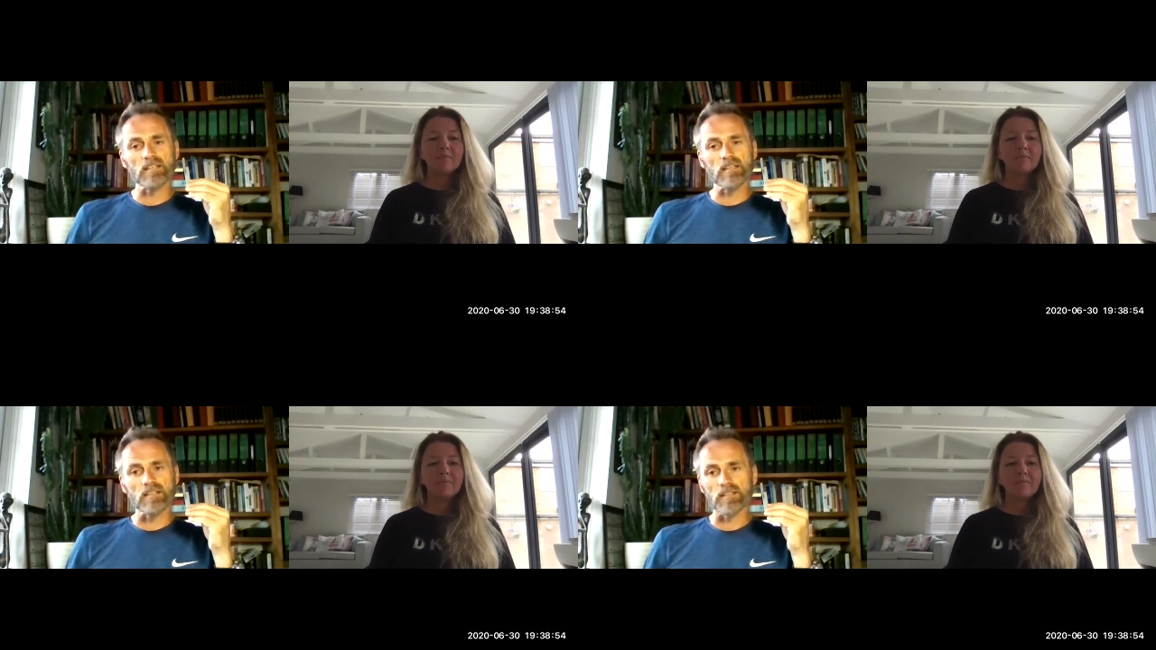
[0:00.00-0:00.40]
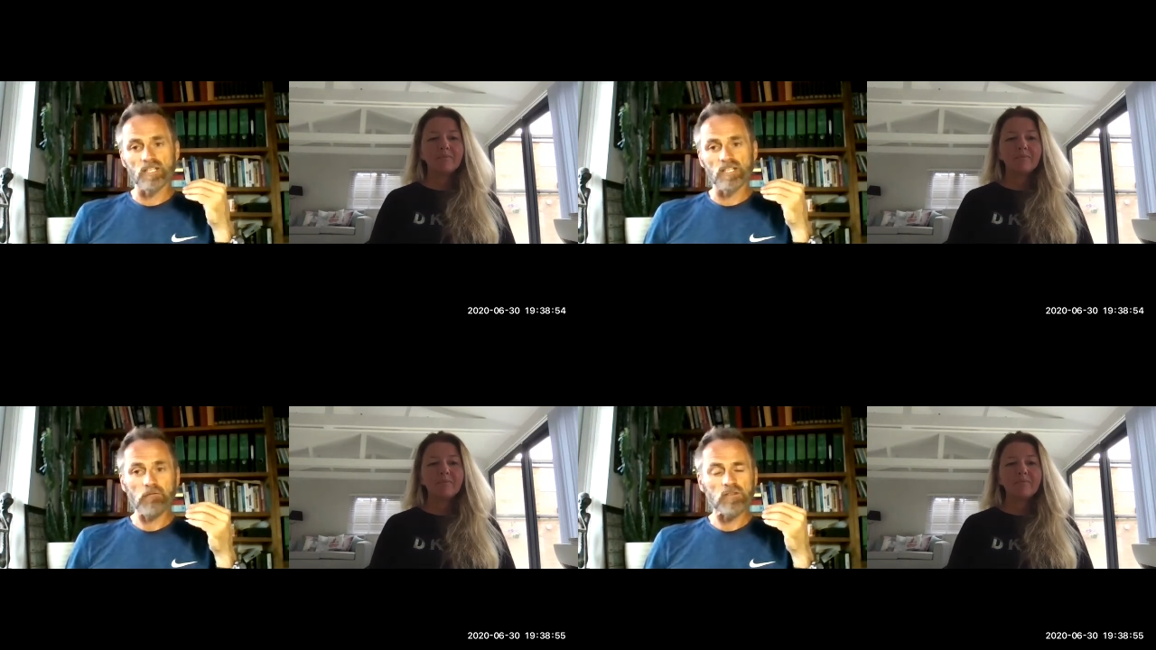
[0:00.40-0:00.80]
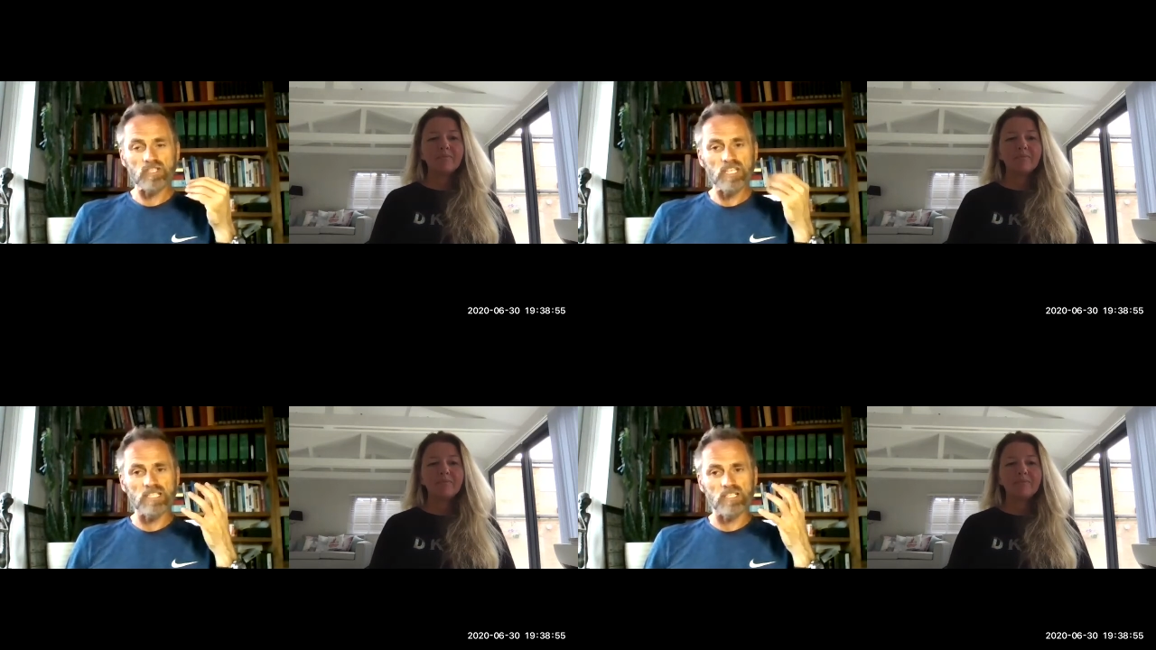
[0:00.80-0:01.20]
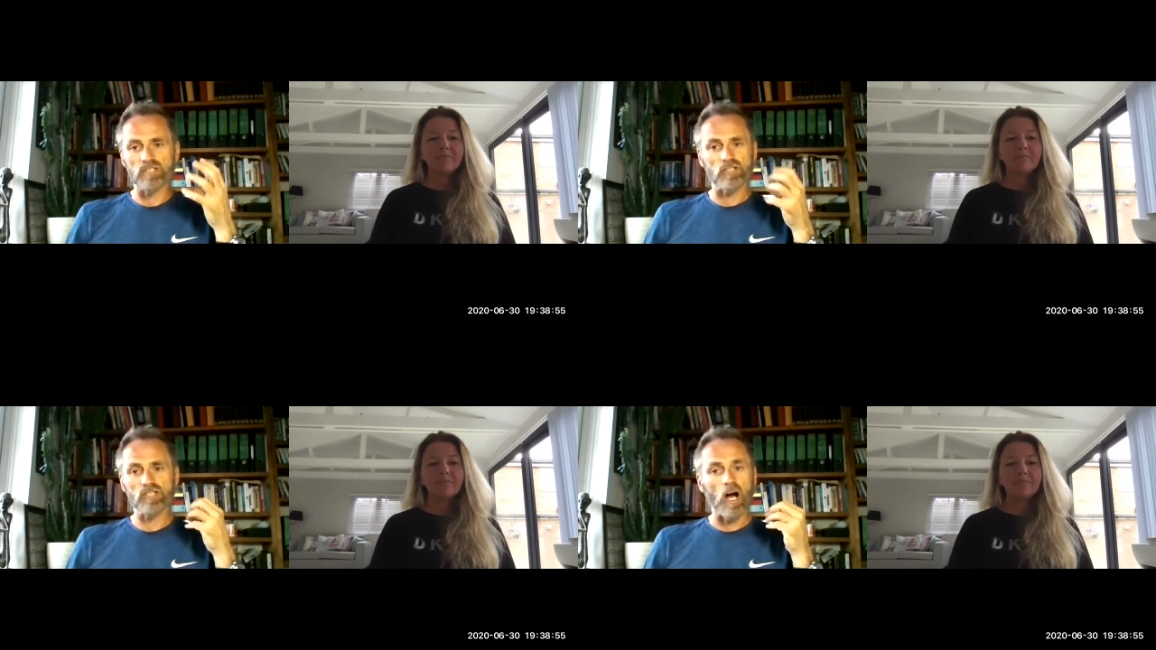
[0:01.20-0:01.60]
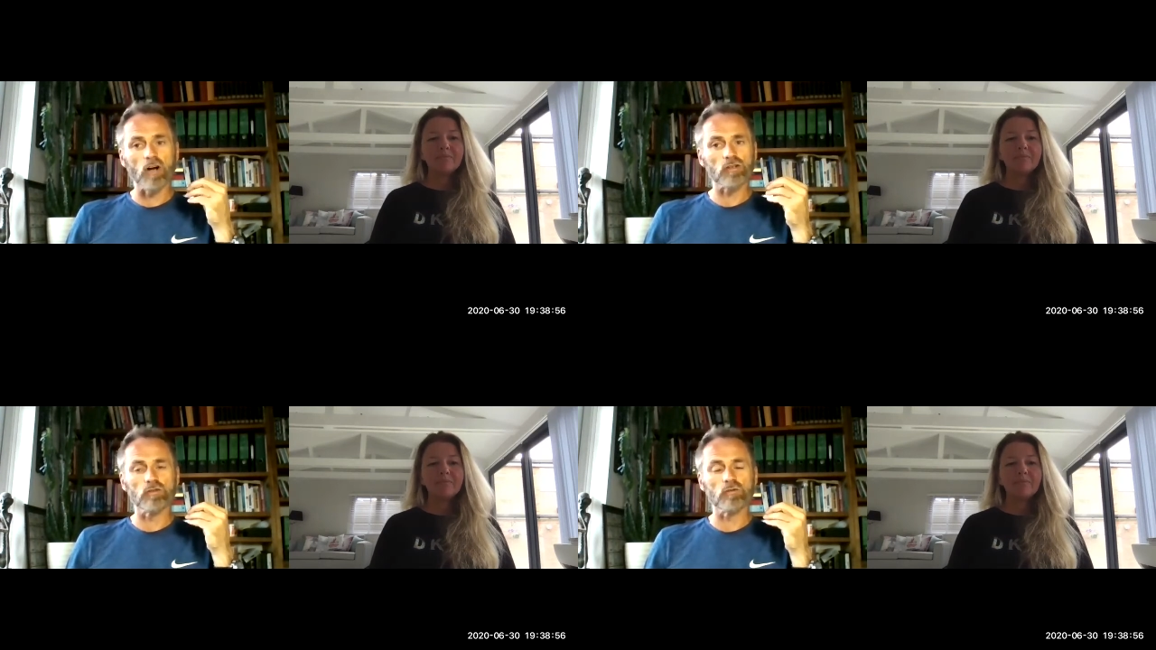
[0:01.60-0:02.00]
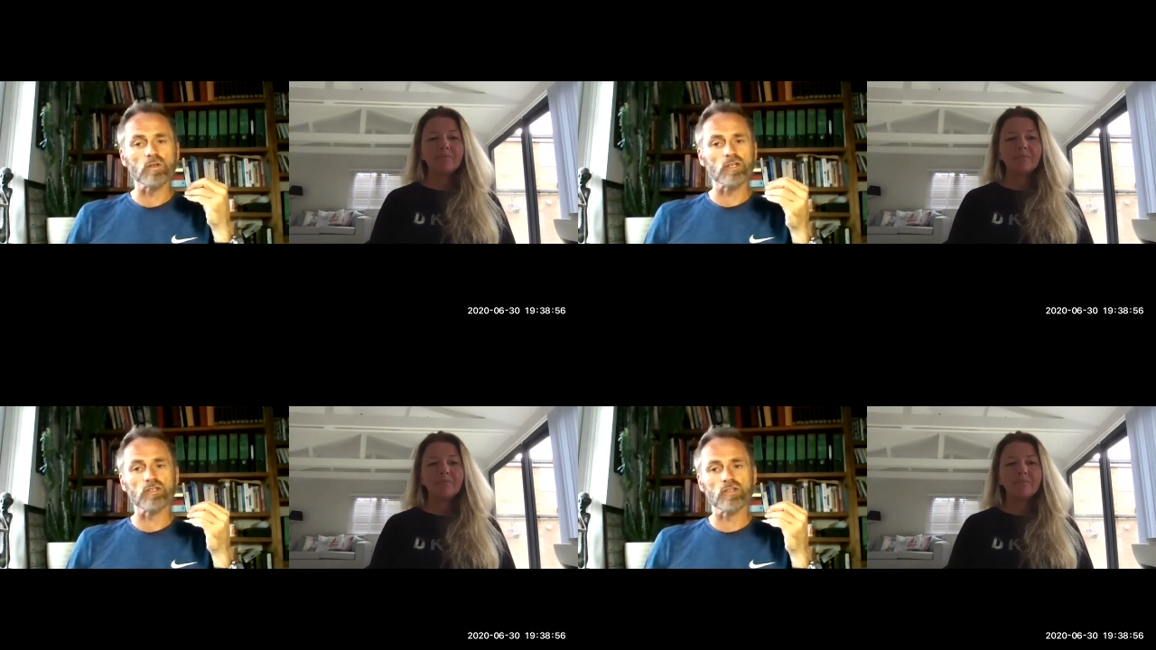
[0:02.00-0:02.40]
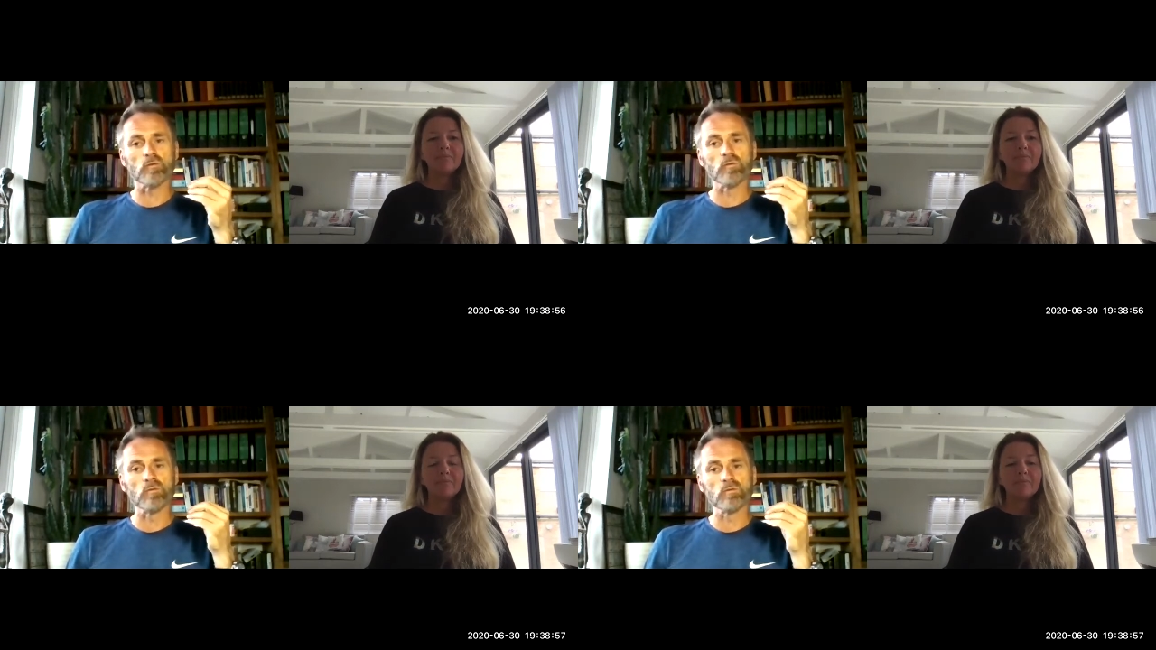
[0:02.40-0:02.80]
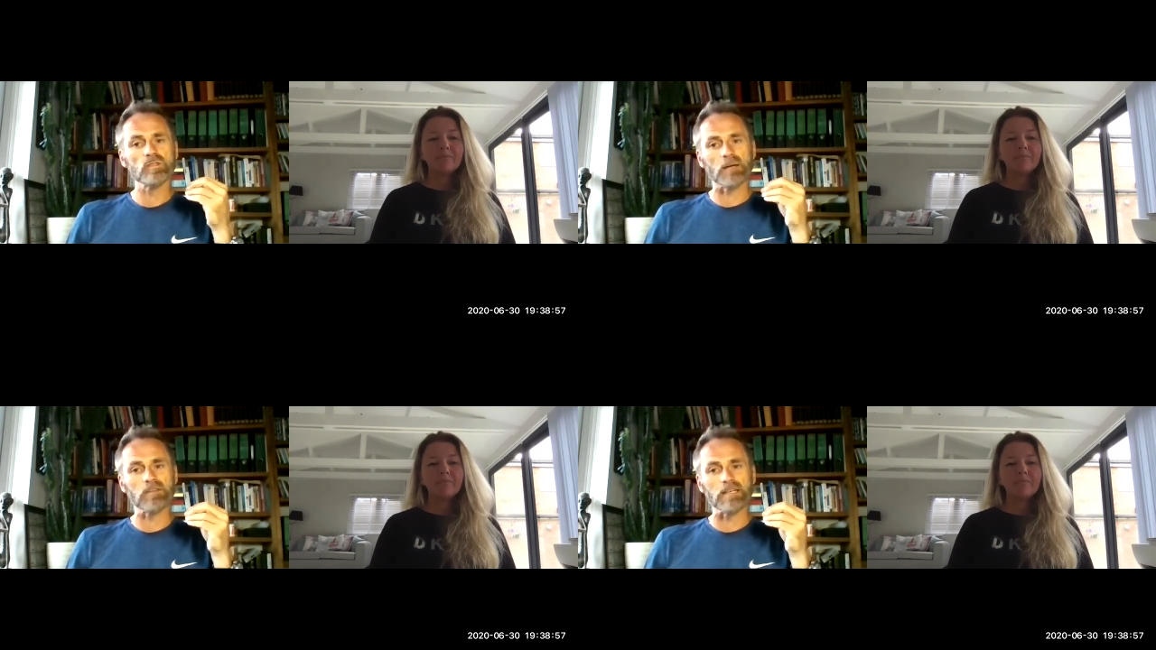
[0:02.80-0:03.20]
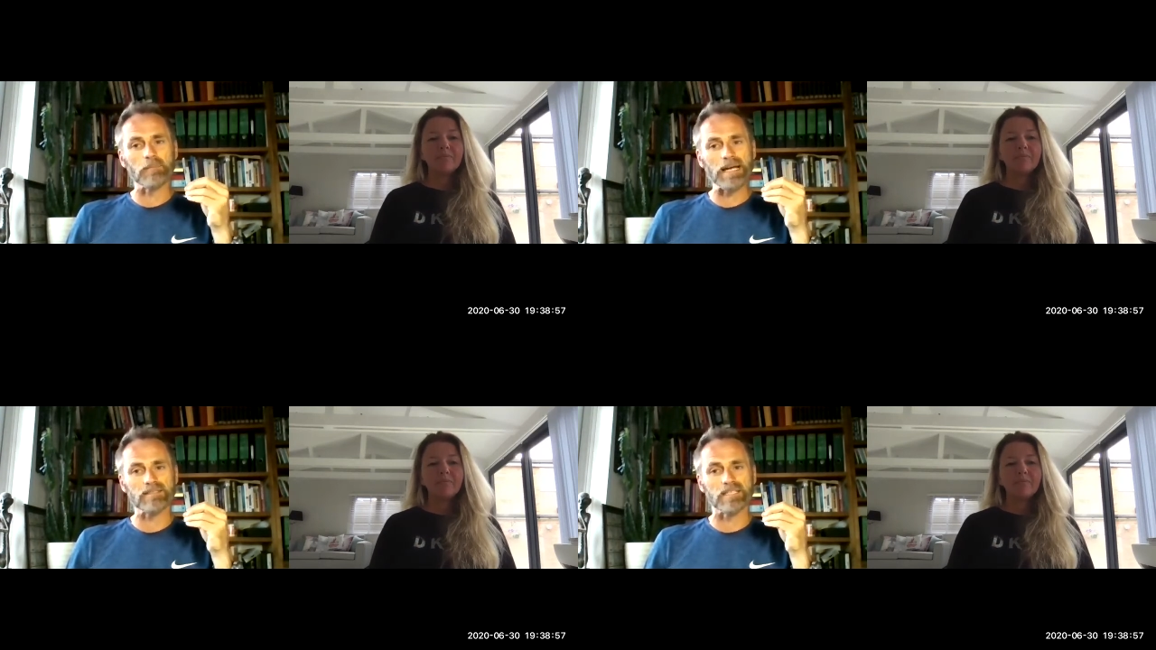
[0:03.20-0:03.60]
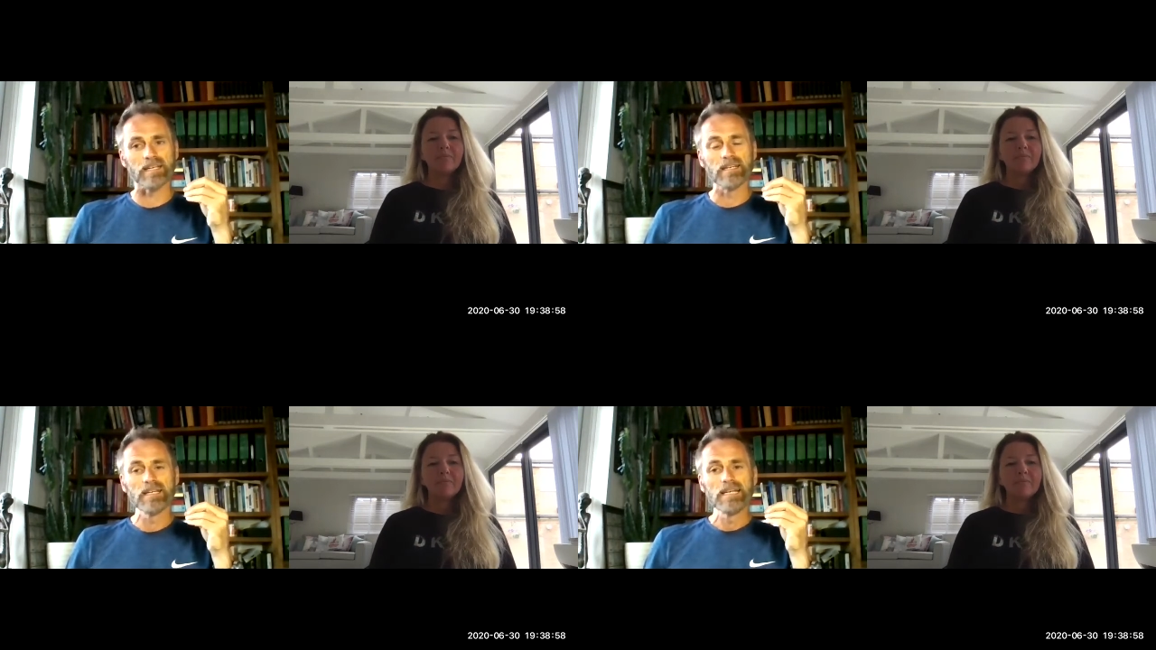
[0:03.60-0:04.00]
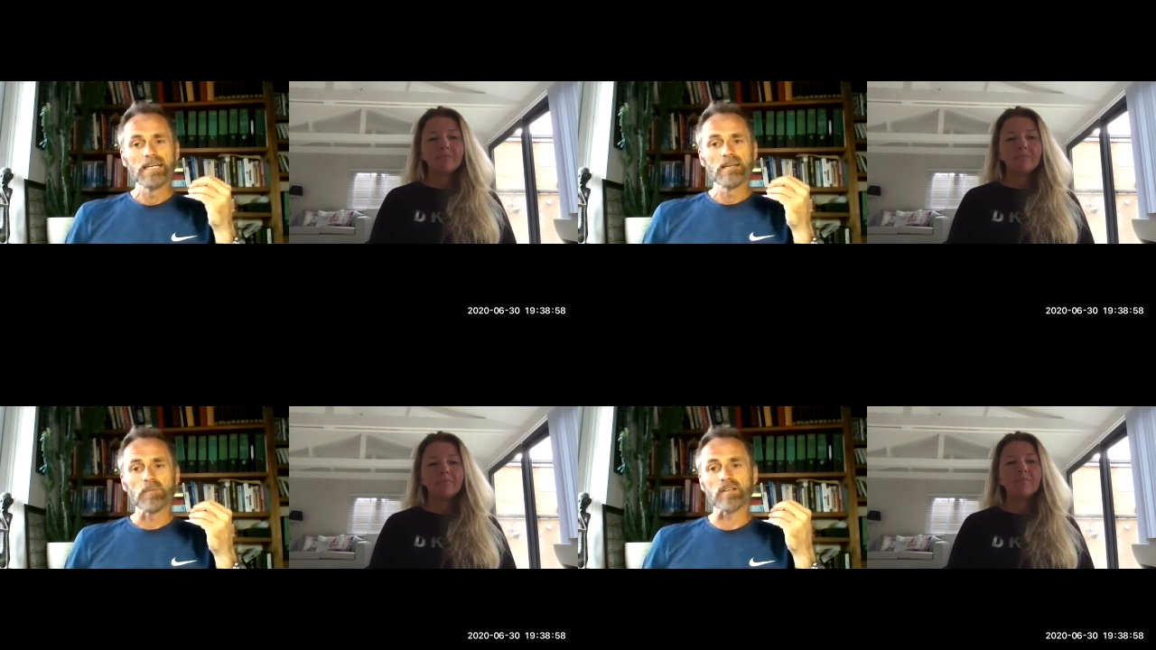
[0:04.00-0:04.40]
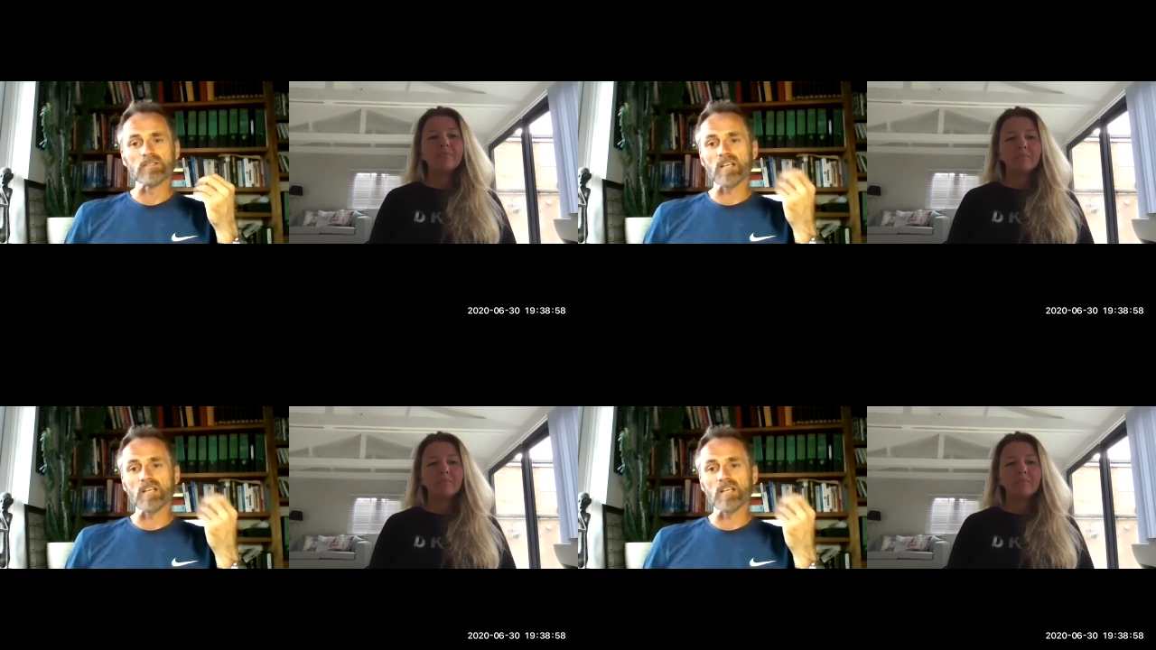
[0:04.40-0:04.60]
Speaker 1: the, the difference is, is just are you going to do something about it? Because I